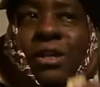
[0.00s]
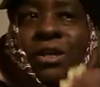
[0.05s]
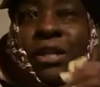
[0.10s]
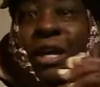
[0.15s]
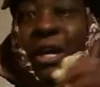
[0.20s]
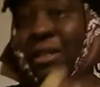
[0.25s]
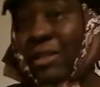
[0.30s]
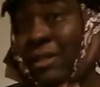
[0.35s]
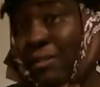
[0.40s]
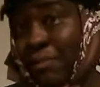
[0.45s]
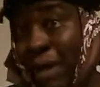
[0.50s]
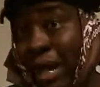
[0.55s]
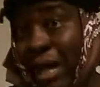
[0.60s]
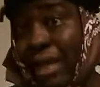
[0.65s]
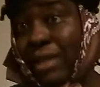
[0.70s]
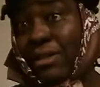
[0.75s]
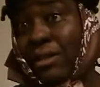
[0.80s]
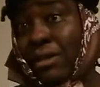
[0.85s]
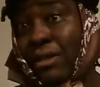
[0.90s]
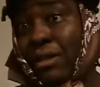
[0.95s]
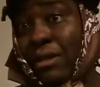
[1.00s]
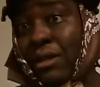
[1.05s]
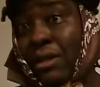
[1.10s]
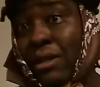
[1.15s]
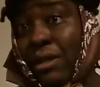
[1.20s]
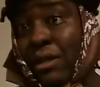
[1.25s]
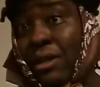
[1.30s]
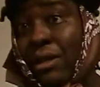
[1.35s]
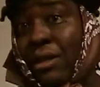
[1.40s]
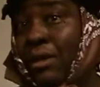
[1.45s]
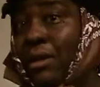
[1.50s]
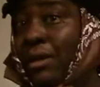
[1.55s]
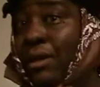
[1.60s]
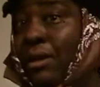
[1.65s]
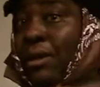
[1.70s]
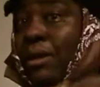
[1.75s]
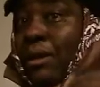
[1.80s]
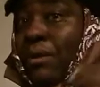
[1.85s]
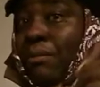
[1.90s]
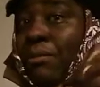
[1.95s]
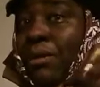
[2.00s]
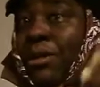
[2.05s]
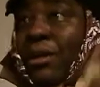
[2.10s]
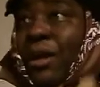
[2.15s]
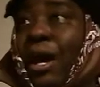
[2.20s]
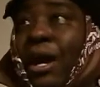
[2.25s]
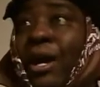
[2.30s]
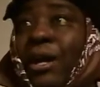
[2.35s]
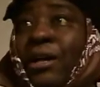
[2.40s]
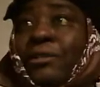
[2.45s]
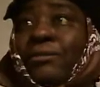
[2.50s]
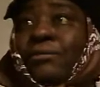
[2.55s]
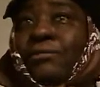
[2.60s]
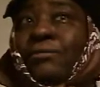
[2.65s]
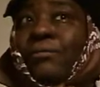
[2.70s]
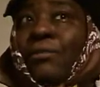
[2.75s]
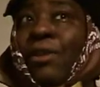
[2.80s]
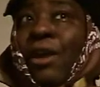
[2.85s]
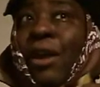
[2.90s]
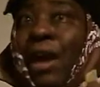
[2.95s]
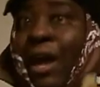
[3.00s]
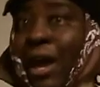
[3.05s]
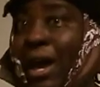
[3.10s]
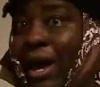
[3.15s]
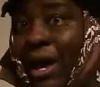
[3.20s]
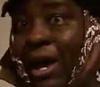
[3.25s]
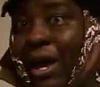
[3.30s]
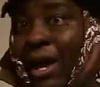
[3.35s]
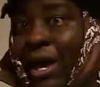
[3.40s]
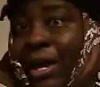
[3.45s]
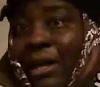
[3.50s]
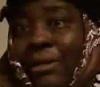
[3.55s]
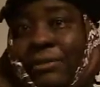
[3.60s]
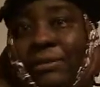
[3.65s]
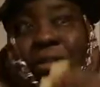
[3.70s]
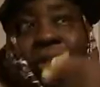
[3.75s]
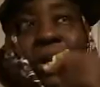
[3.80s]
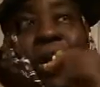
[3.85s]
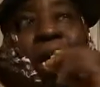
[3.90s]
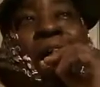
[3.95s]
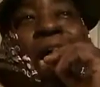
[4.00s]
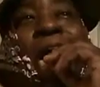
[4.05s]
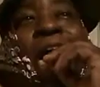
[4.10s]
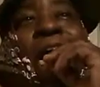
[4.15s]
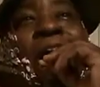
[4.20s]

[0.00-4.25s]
they spicy, but not hot, hot, you know.